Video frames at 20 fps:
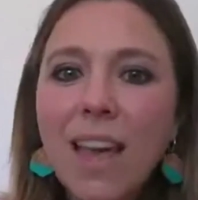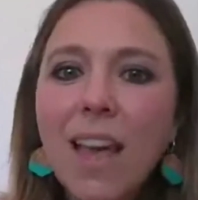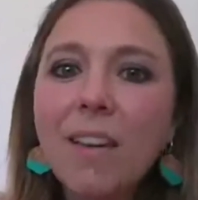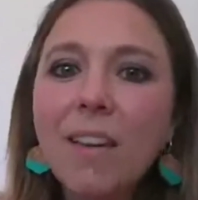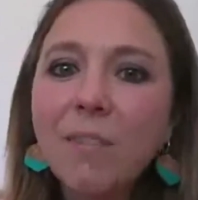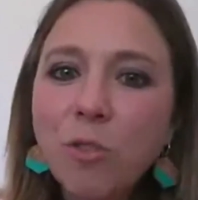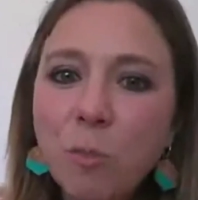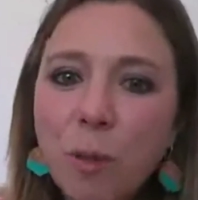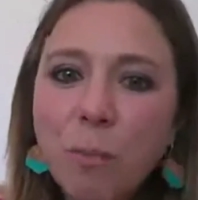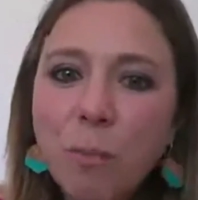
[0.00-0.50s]
they
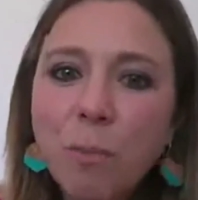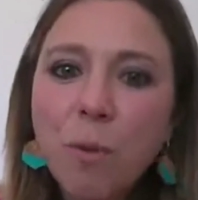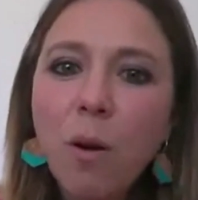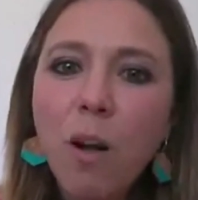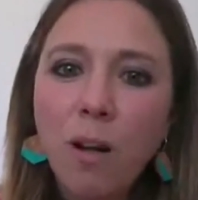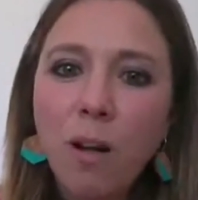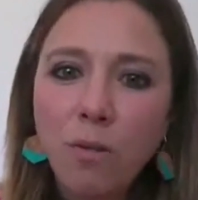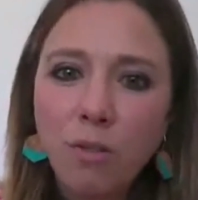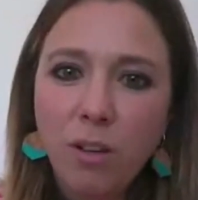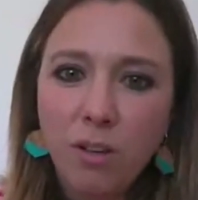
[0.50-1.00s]
have to be
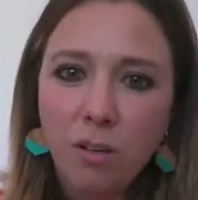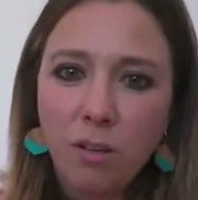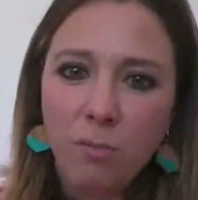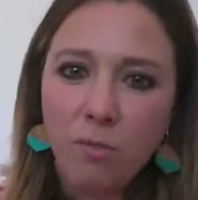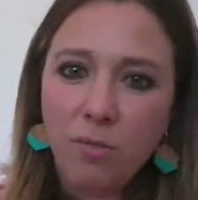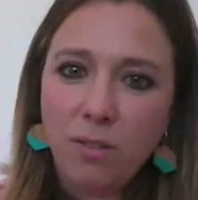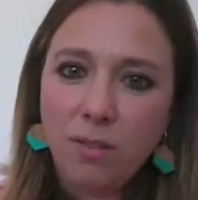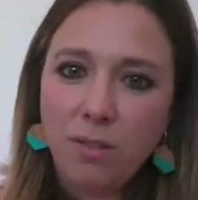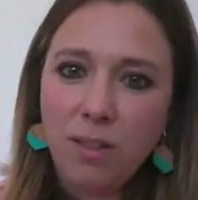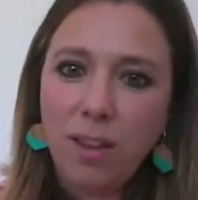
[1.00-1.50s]
more
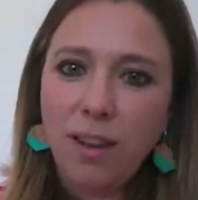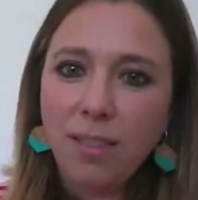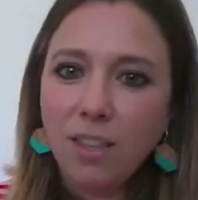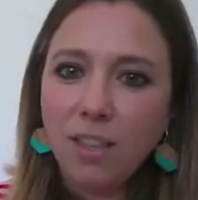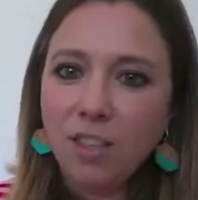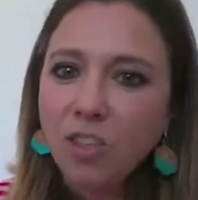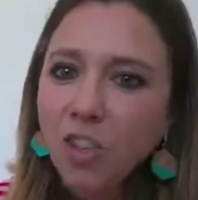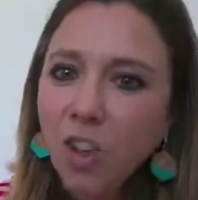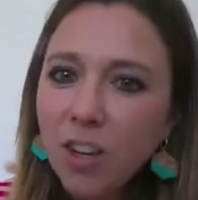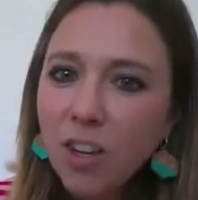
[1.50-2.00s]
autonomous in
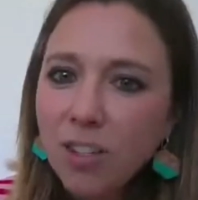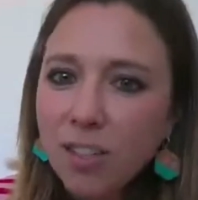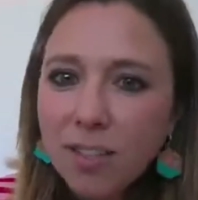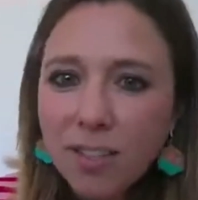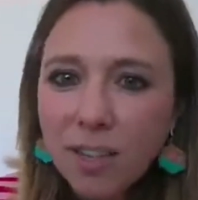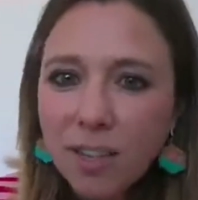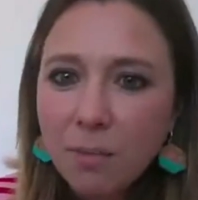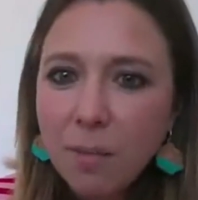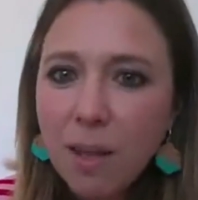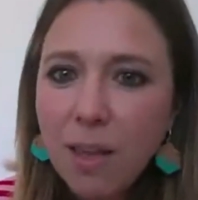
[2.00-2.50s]
the
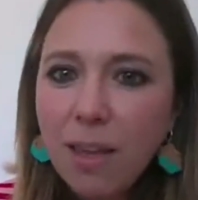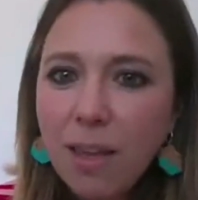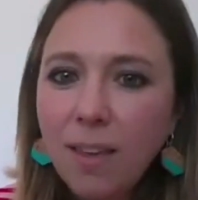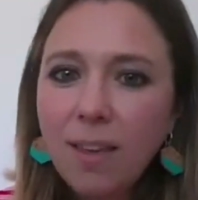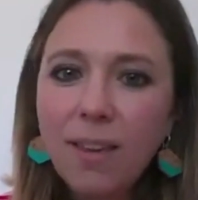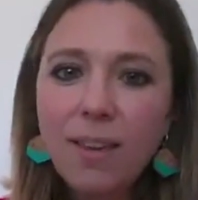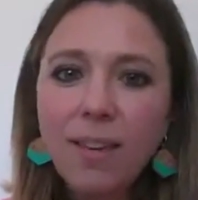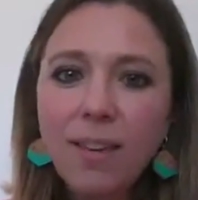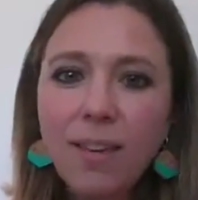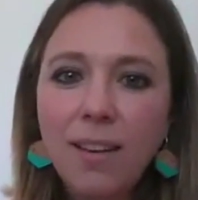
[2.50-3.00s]
choices they
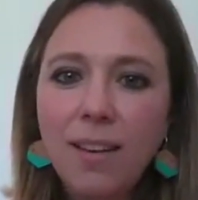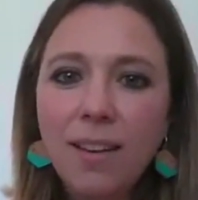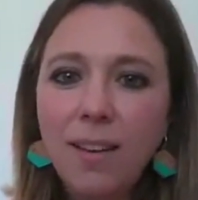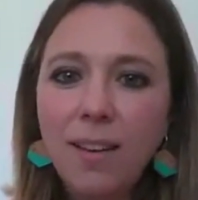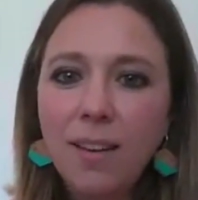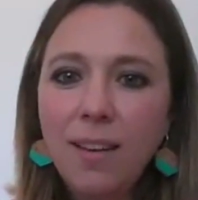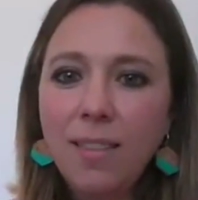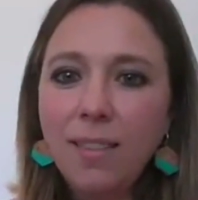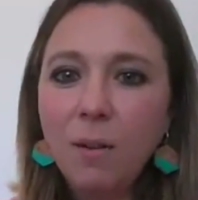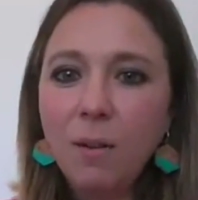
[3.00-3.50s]
make,
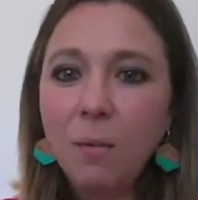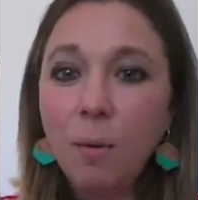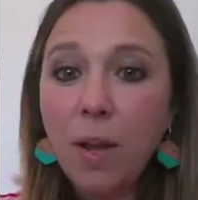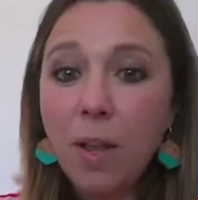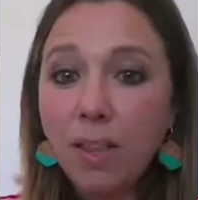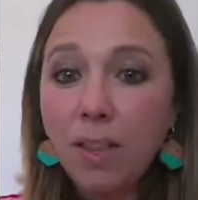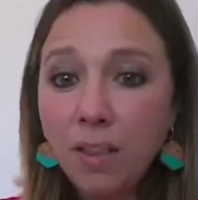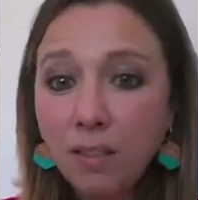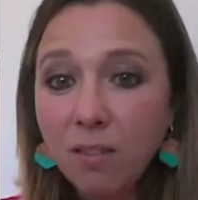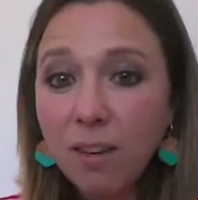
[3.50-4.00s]
in the
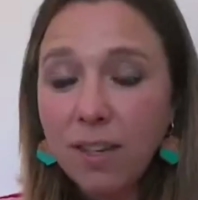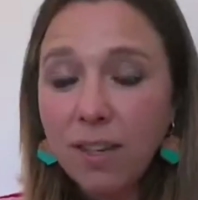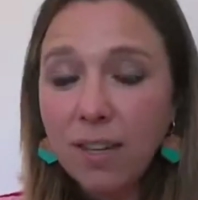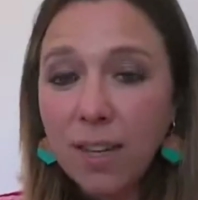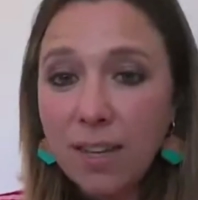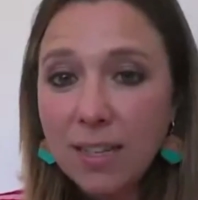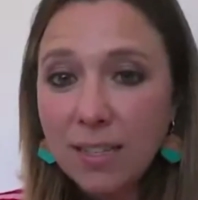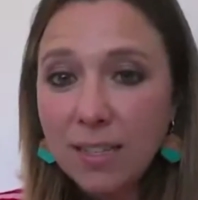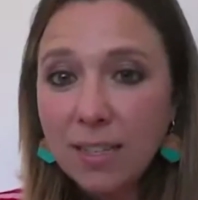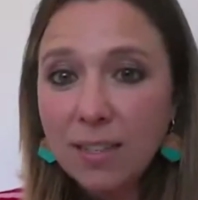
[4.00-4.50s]
way they
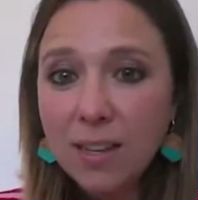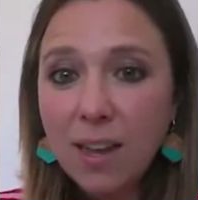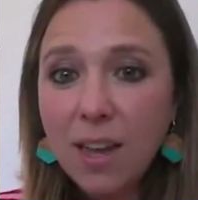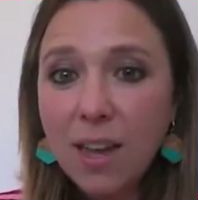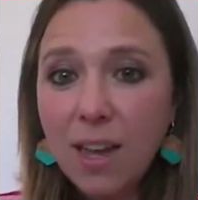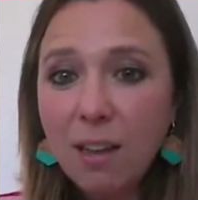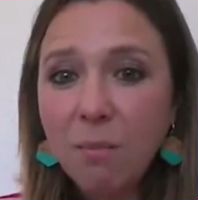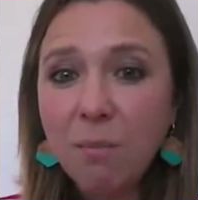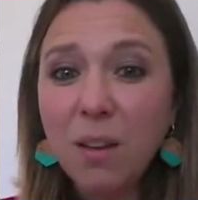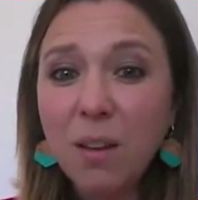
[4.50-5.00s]
organize the
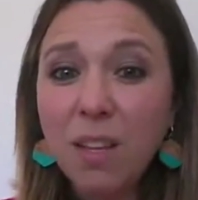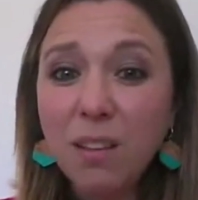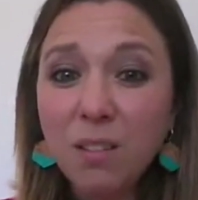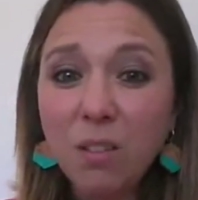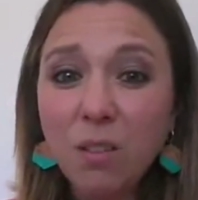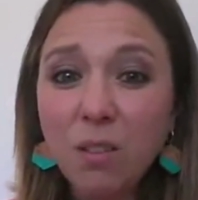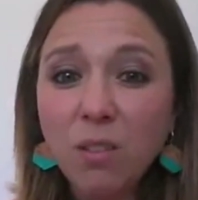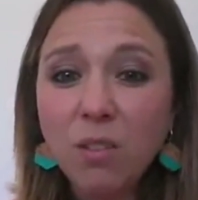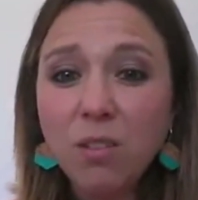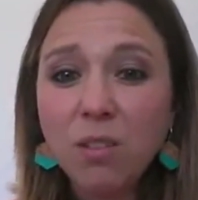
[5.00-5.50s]
time,
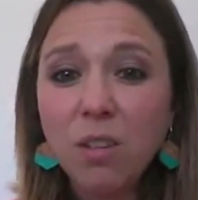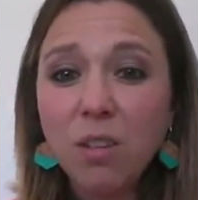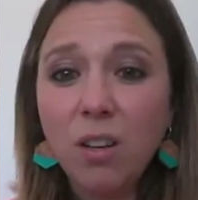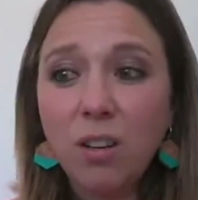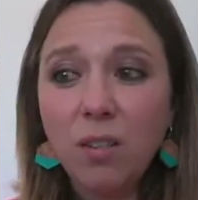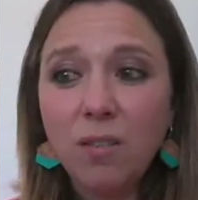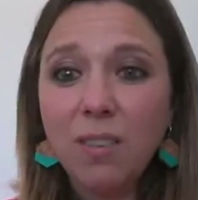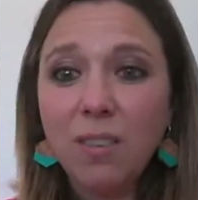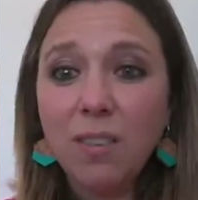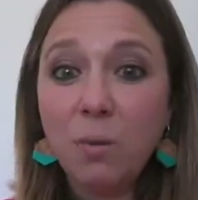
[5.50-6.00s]
and
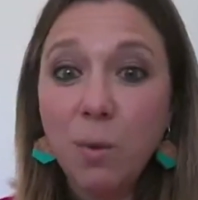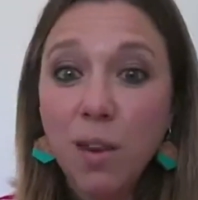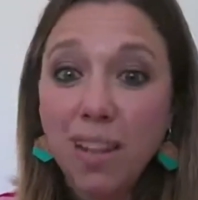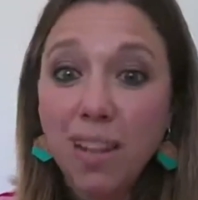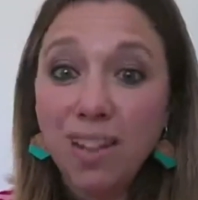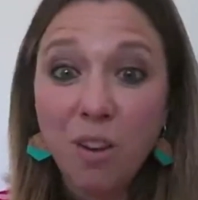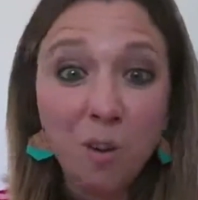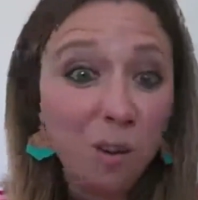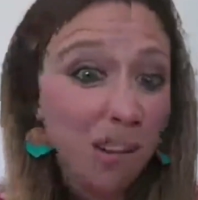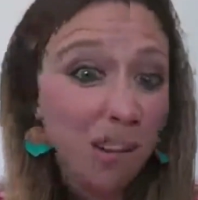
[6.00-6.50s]
also the
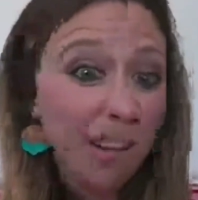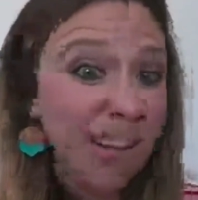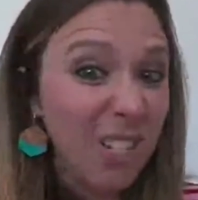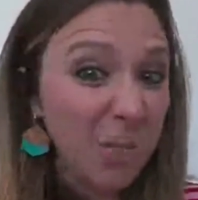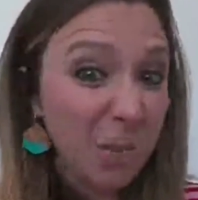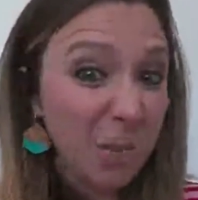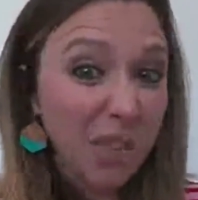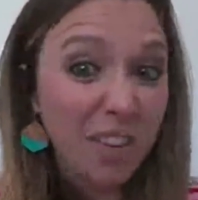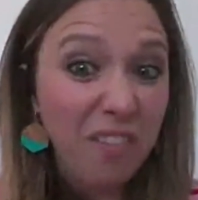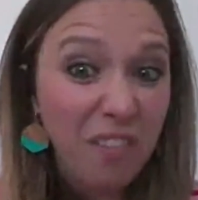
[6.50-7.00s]
way they
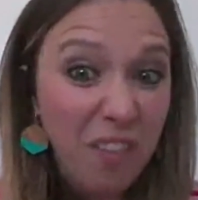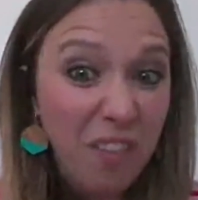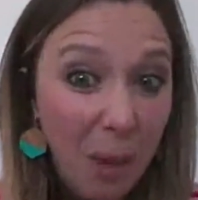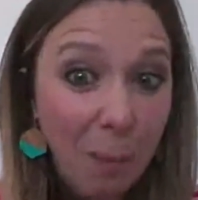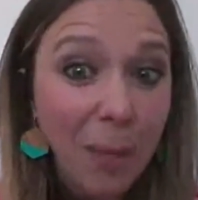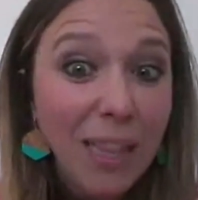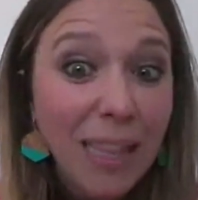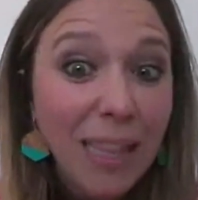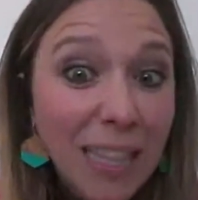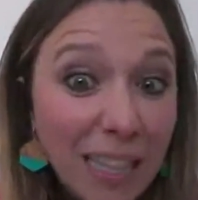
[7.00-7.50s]
organize with their
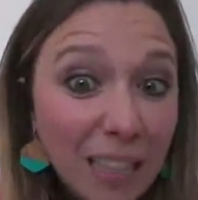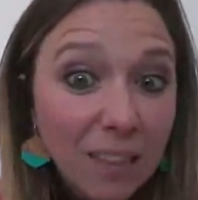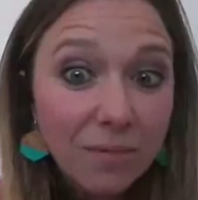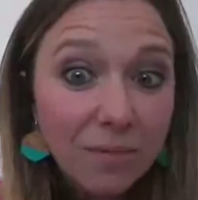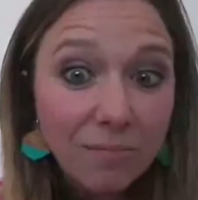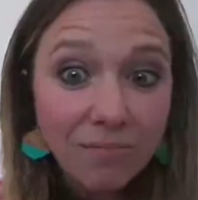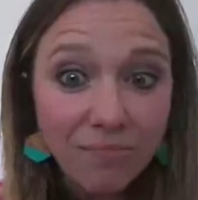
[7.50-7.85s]
family.